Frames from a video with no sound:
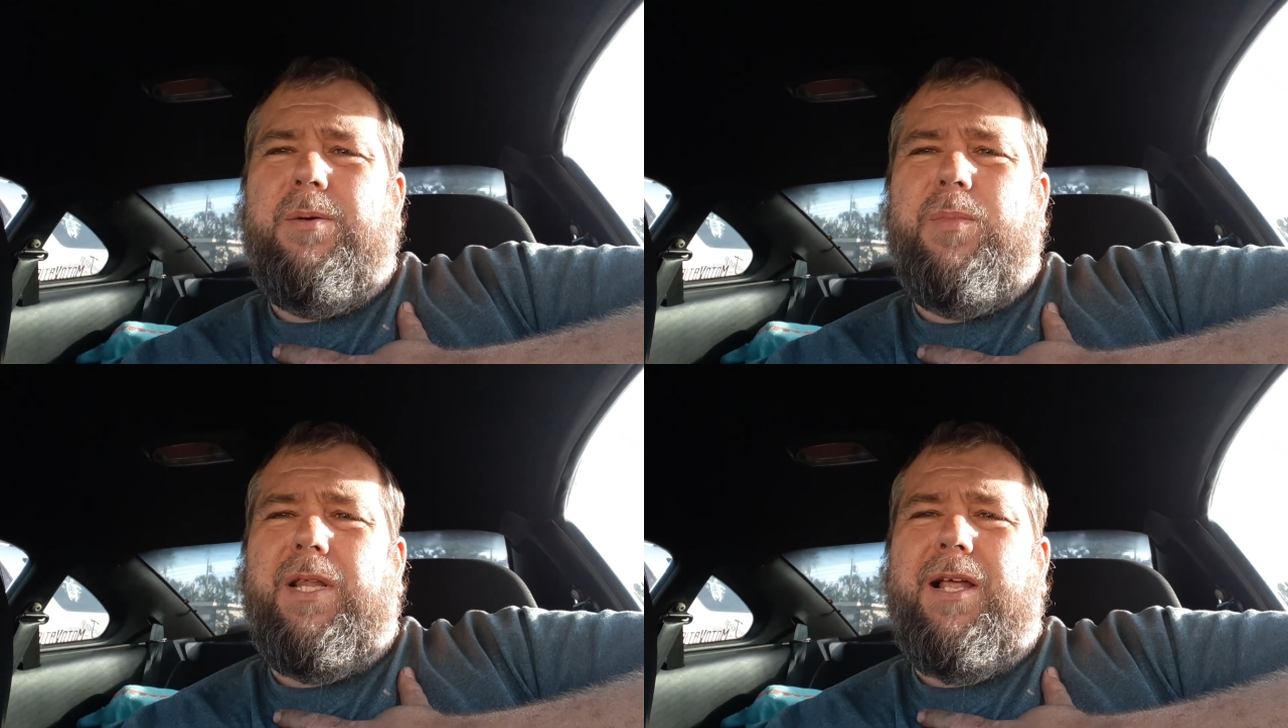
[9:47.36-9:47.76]

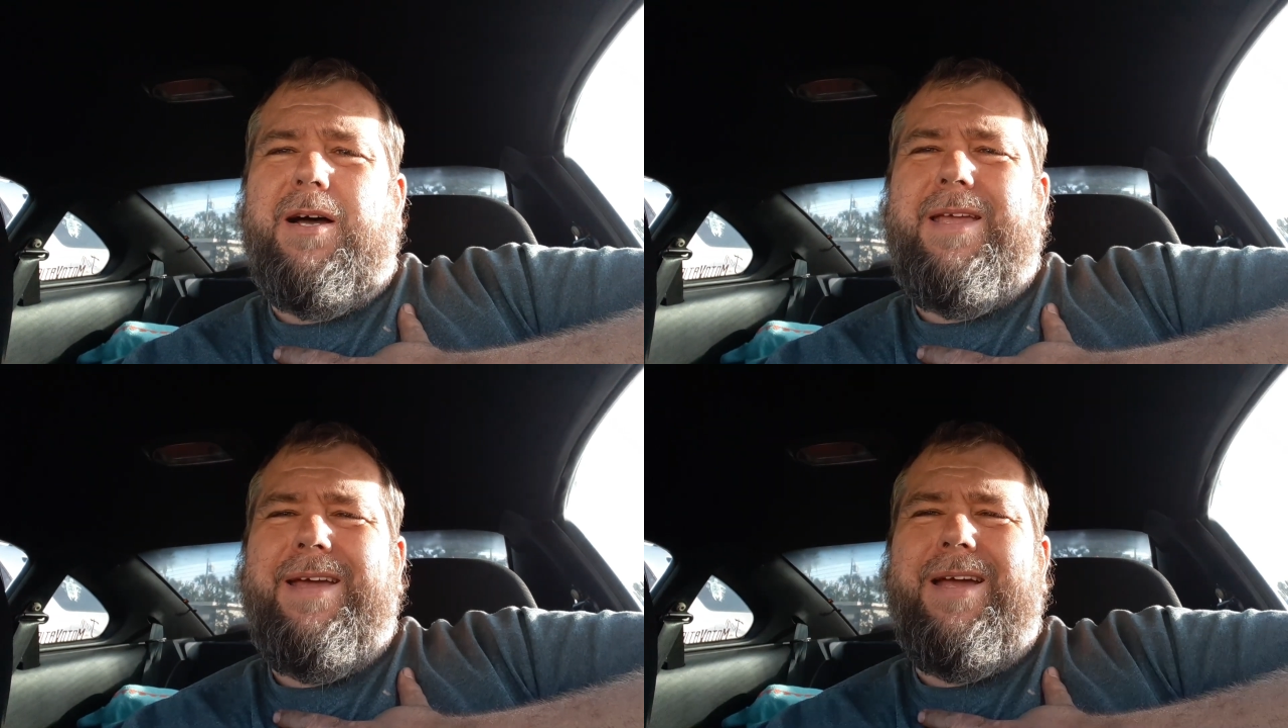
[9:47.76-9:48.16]

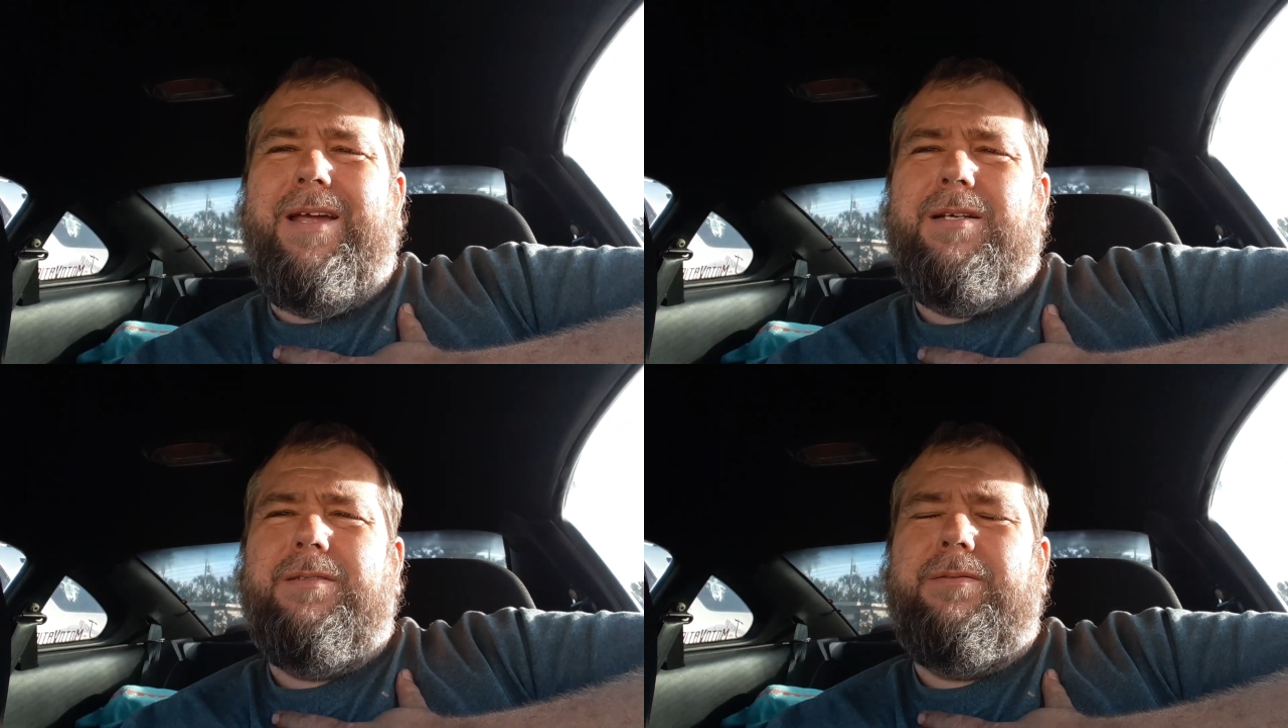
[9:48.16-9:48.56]

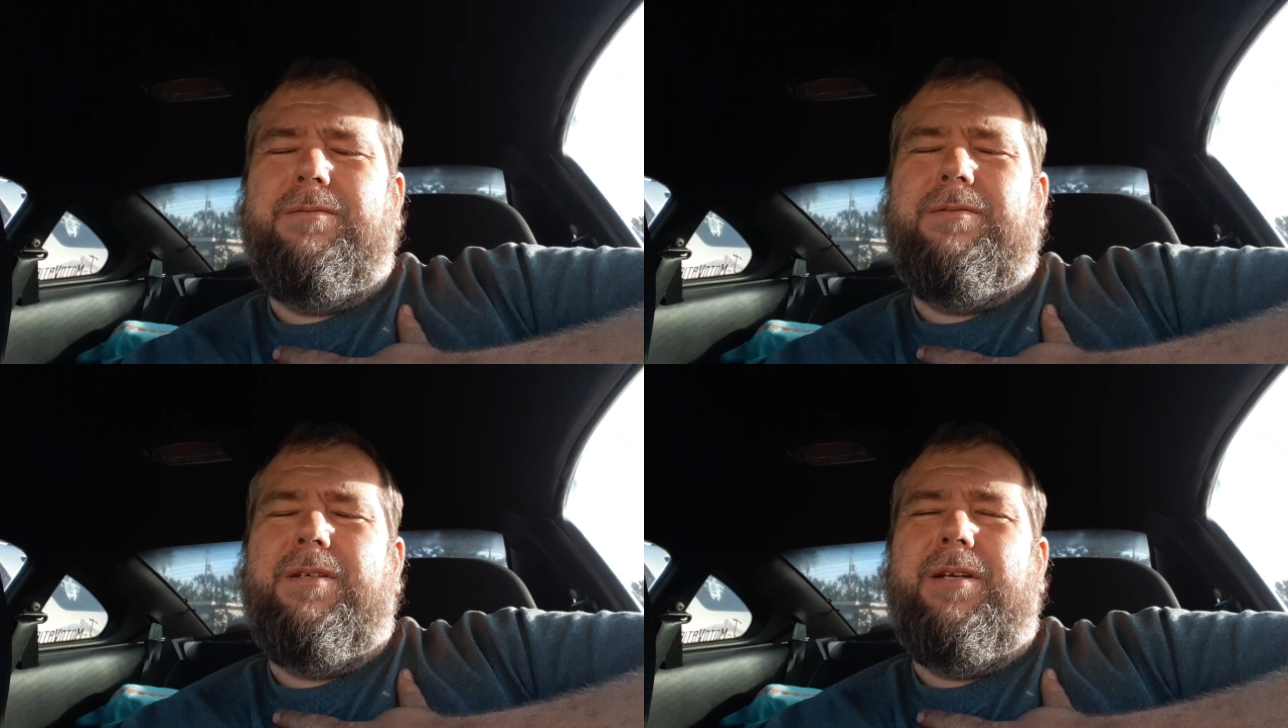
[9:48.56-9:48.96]
Balockae
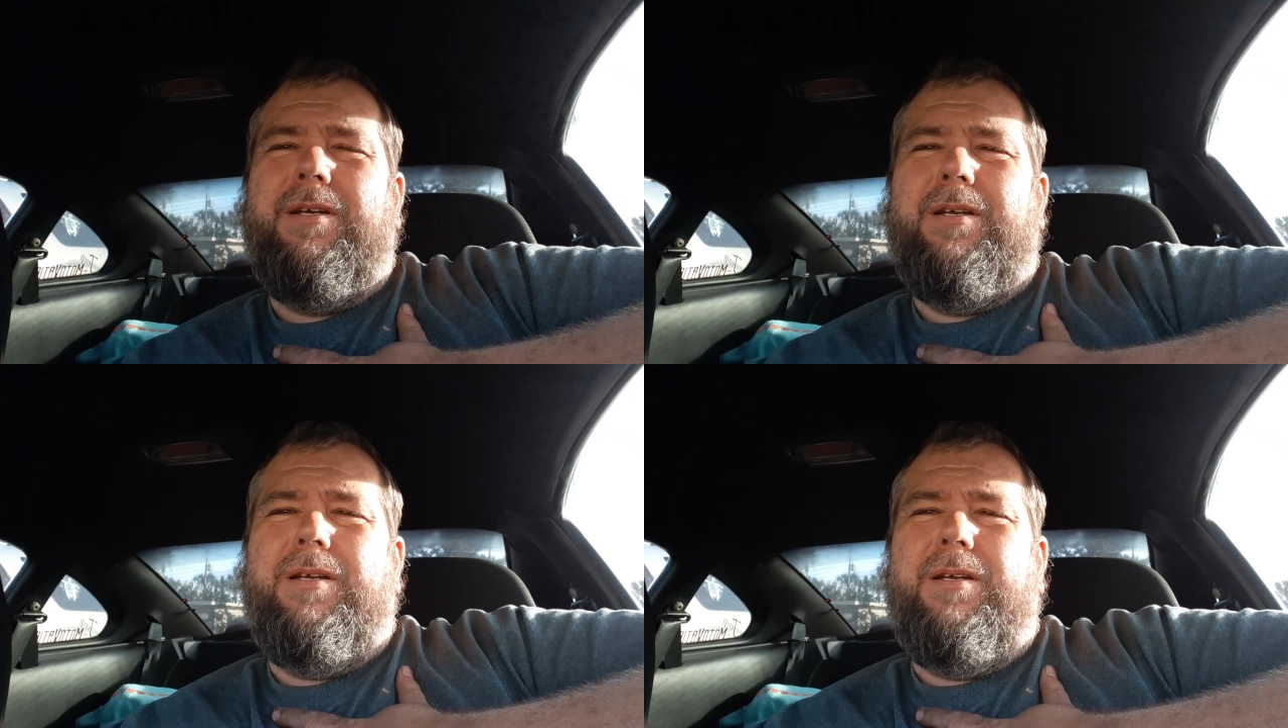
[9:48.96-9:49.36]

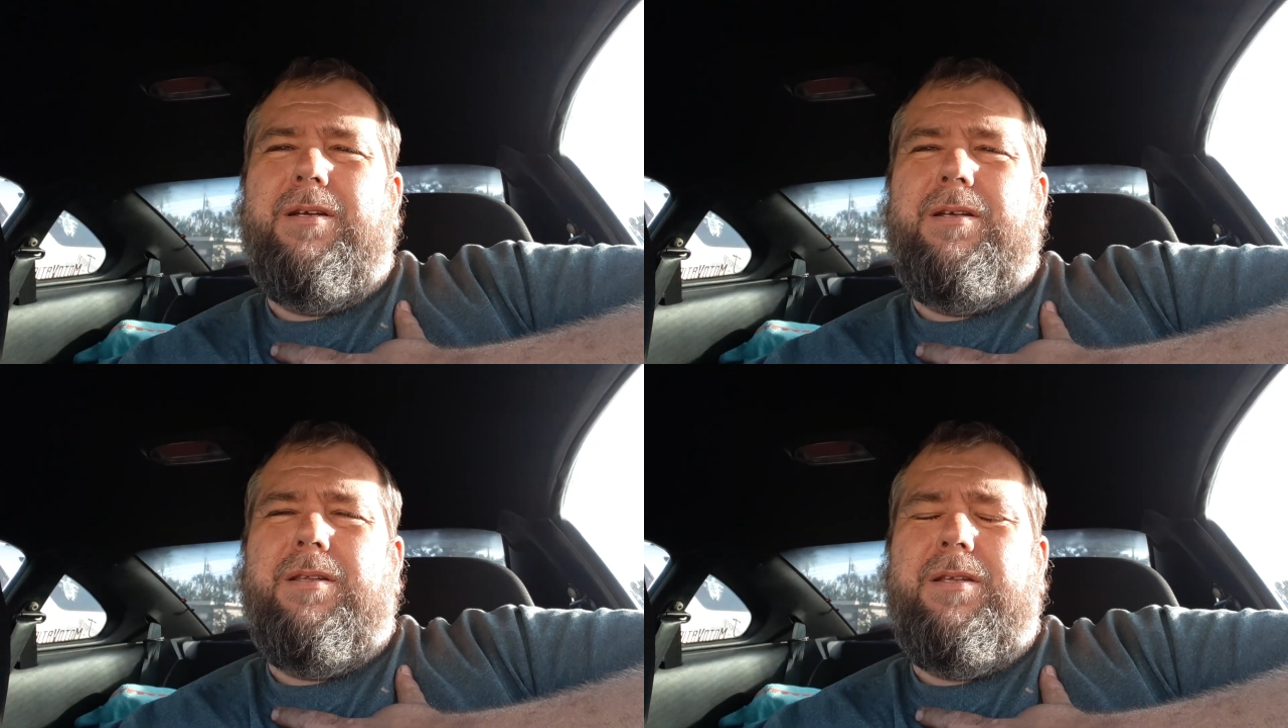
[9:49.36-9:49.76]

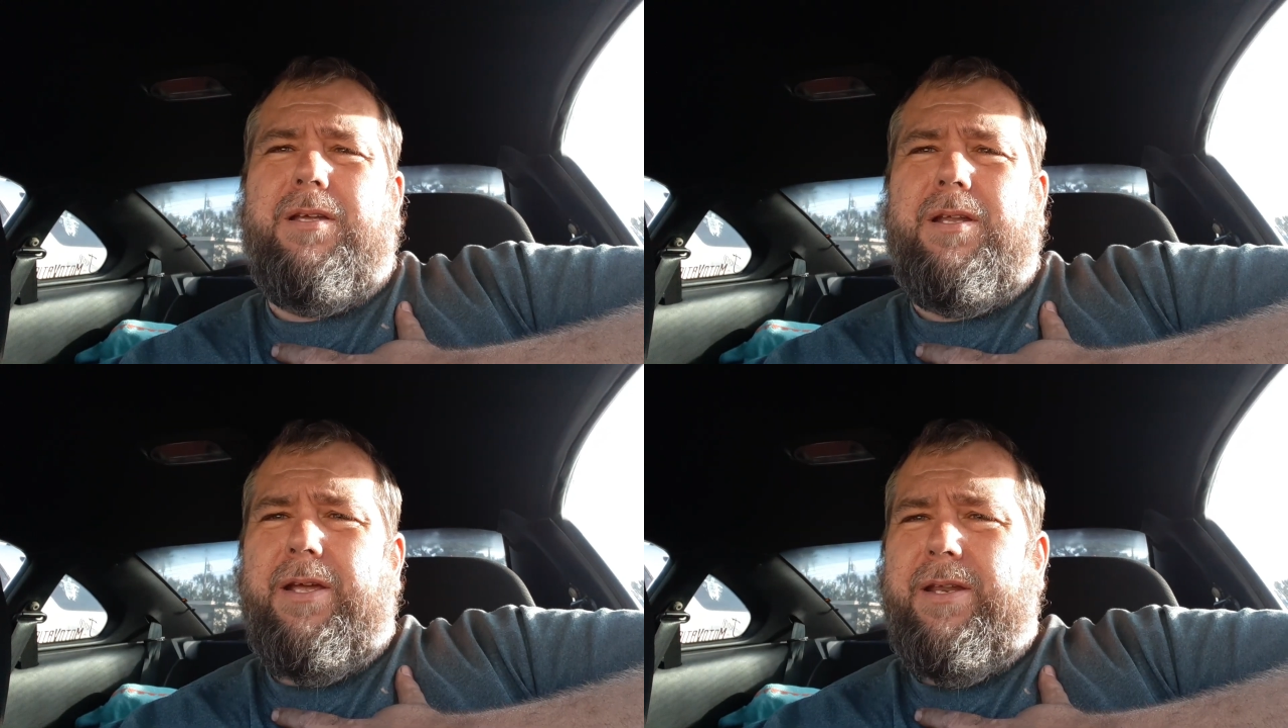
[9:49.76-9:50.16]

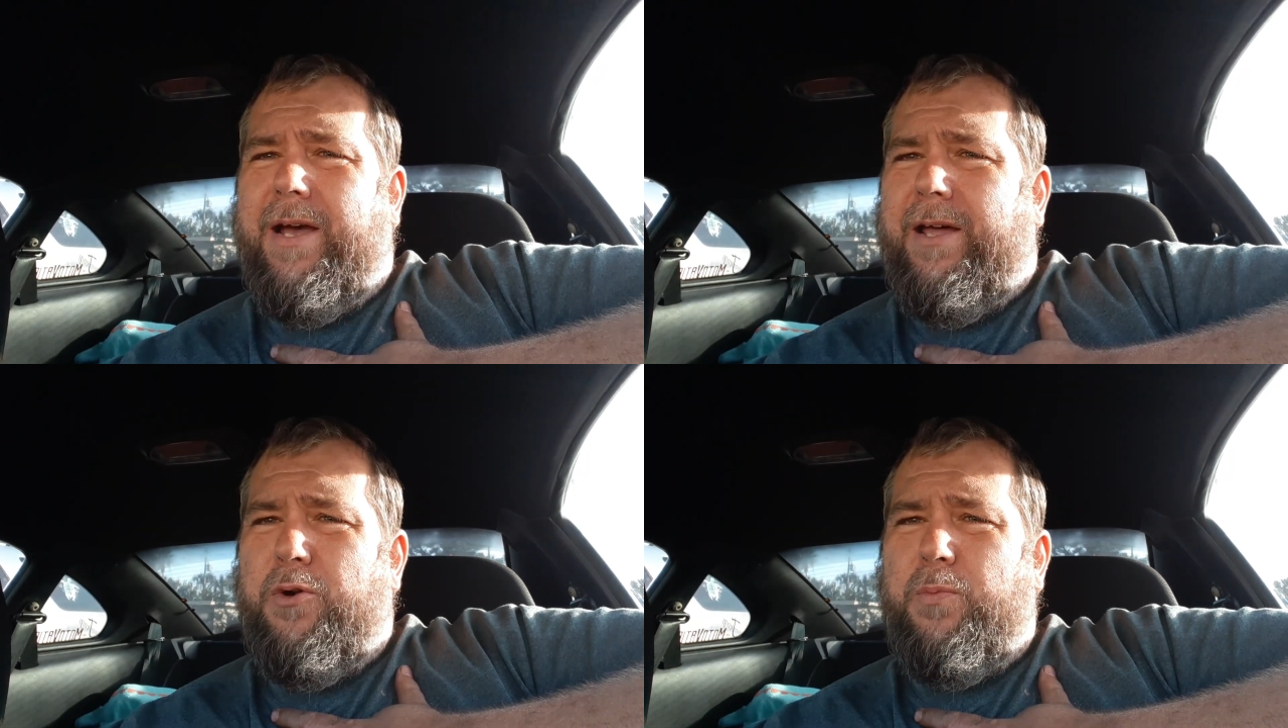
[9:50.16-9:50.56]
did a
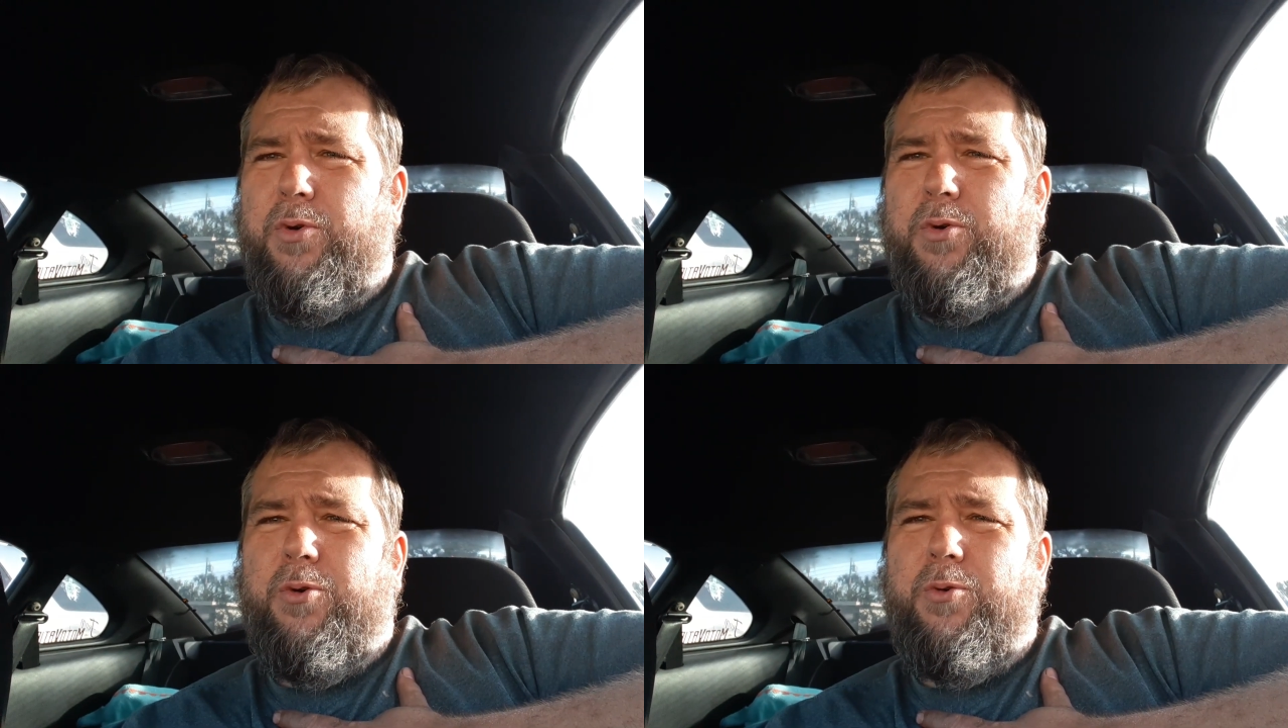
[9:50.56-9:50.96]
dyno
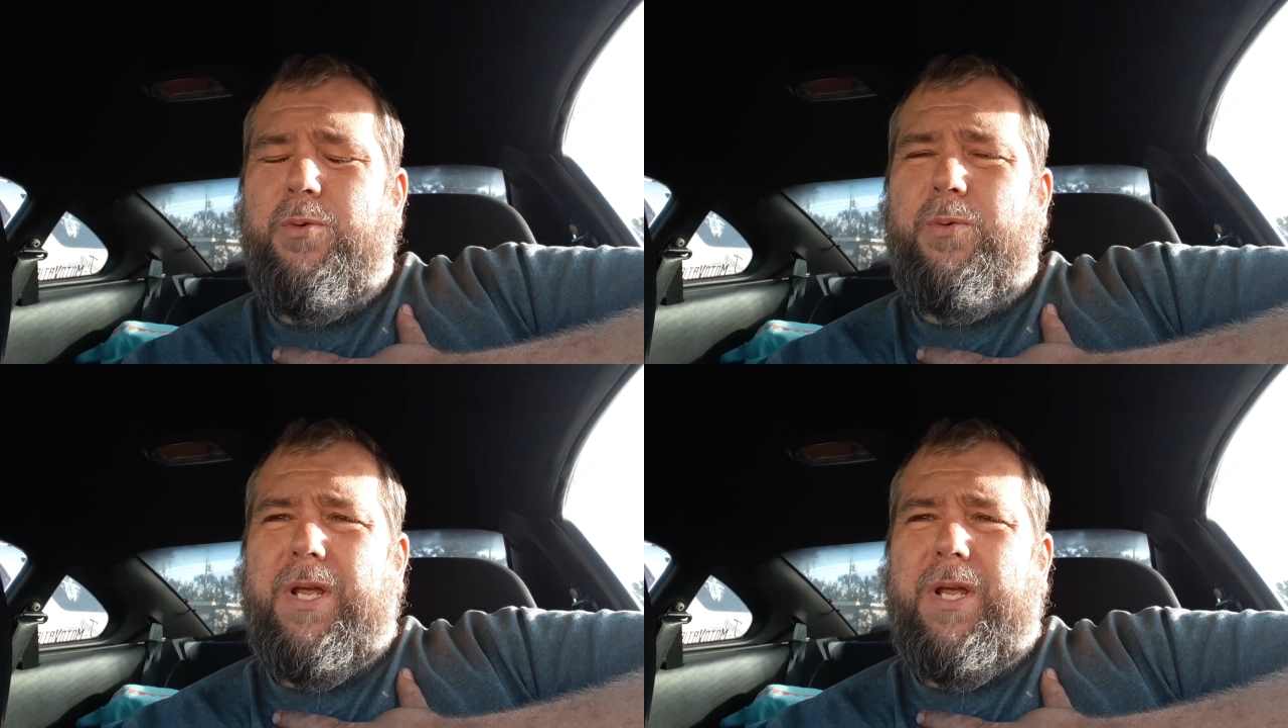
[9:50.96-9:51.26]
pull.